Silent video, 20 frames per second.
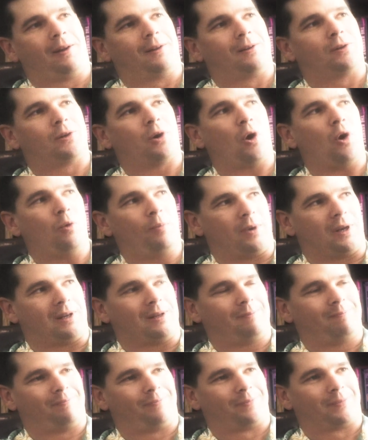
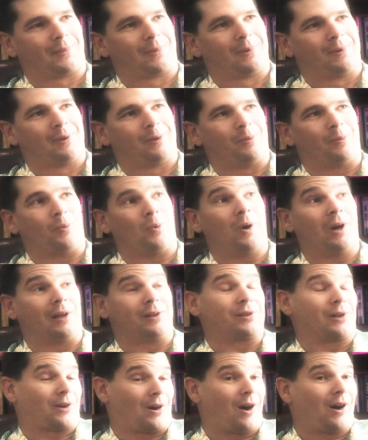Toby
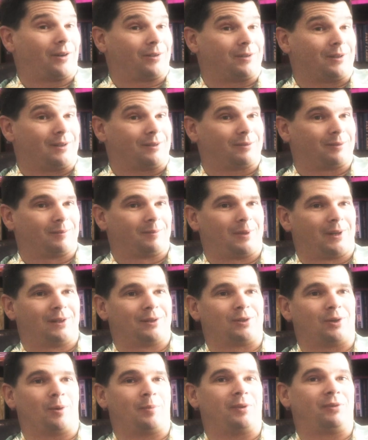was a car thief.
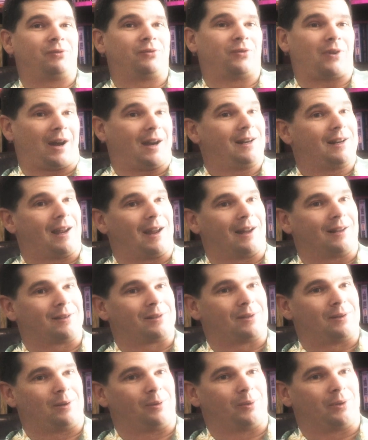Toby
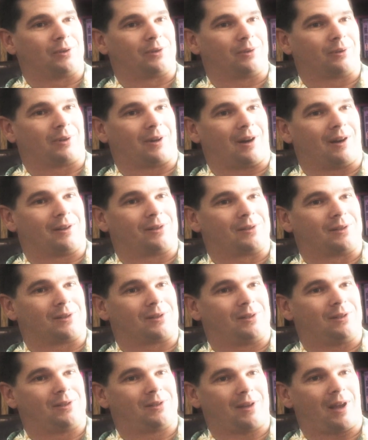financed the original Gone in
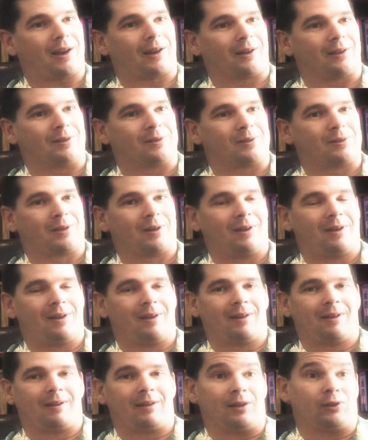60 Seconds.
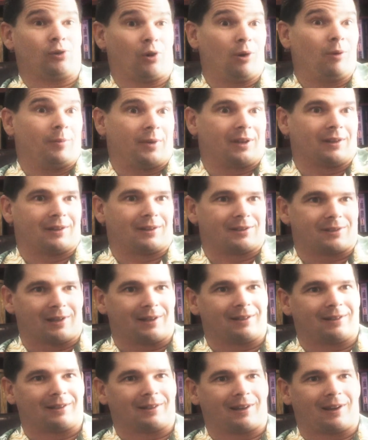He told me this,
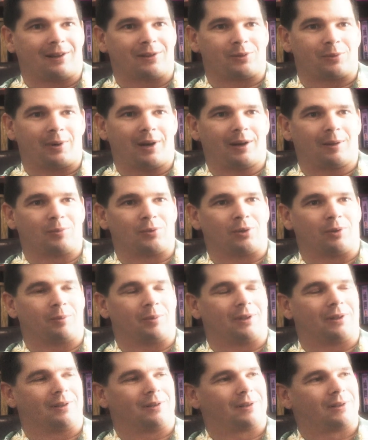and the guys around him told
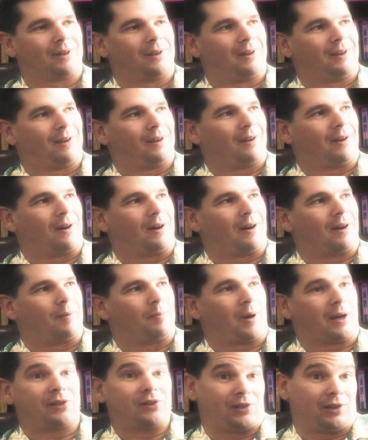me this,
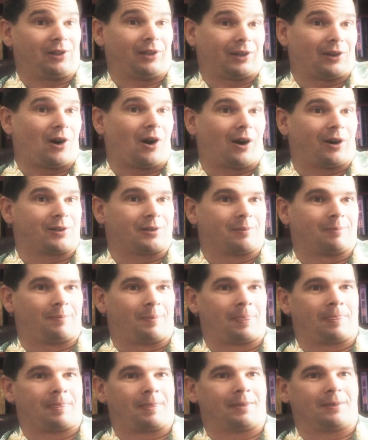by stealing cars.
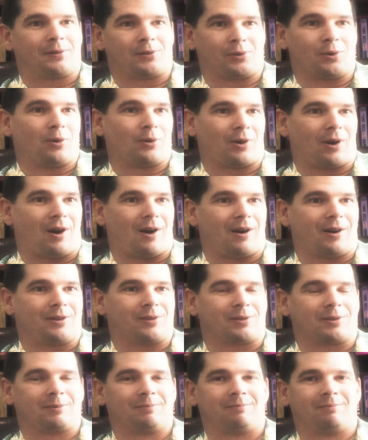Stole
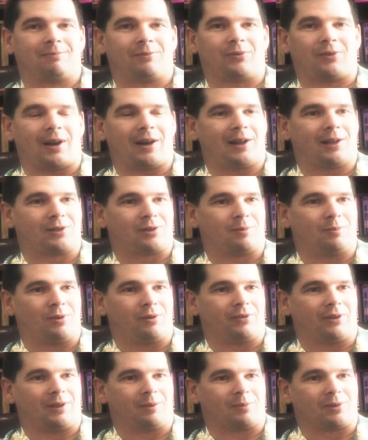cars, financed the
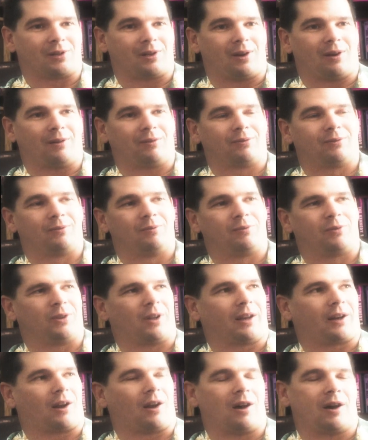movie himself for
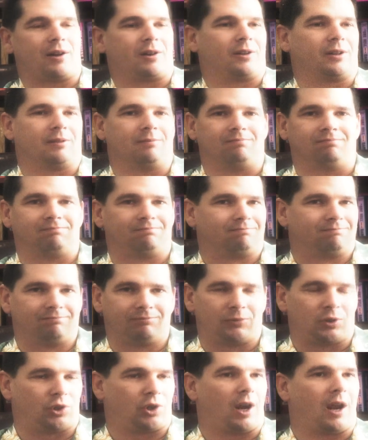like 100 and
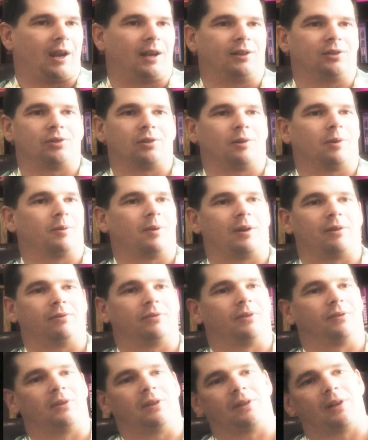change,
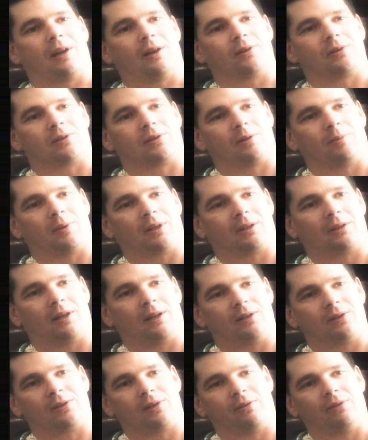150,000, something like that
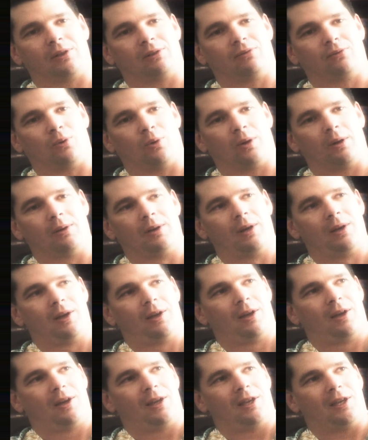in 74.
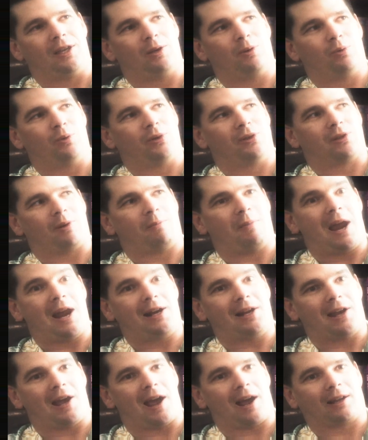He was a
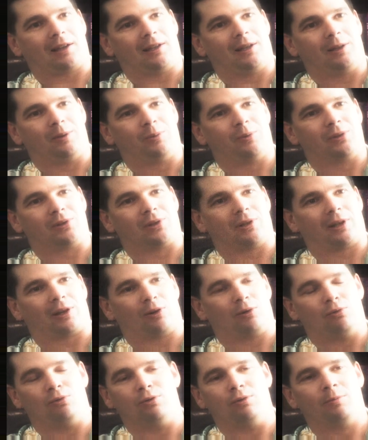maniac. He was like
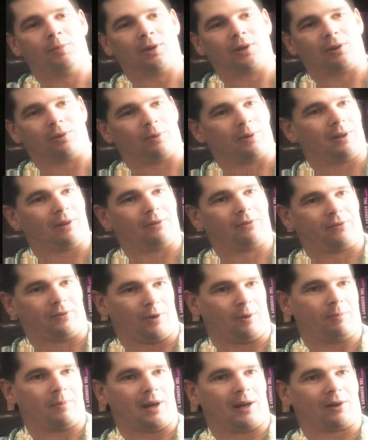an uber guerrilla
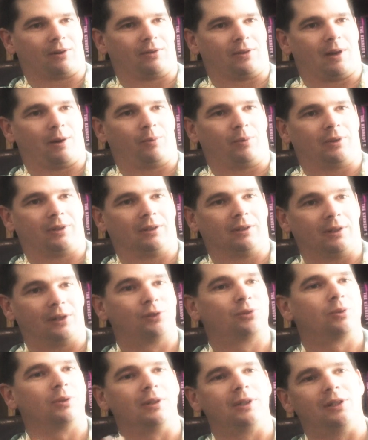filmmaker that would
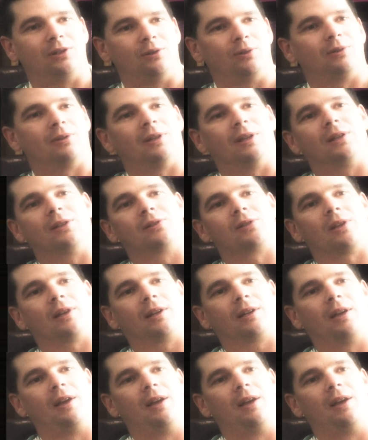literally do things like